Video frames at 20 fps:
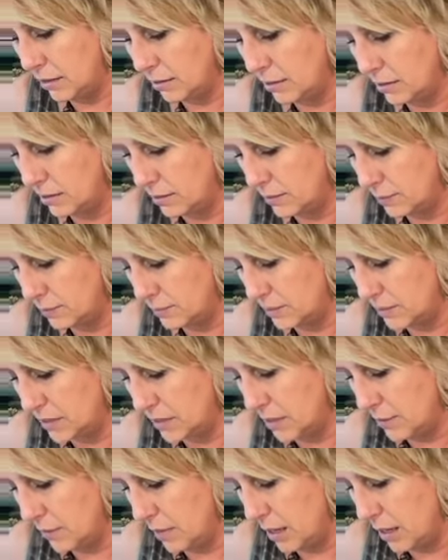a, a
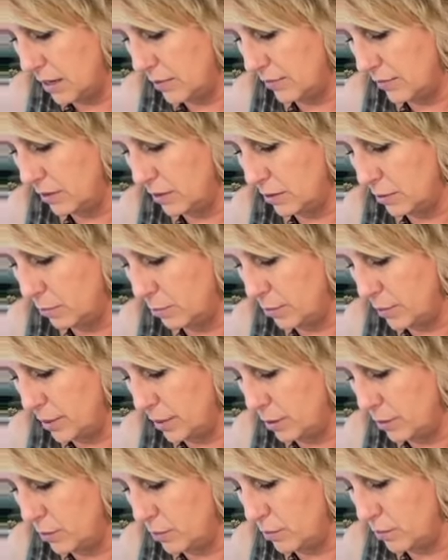some kind of little bow.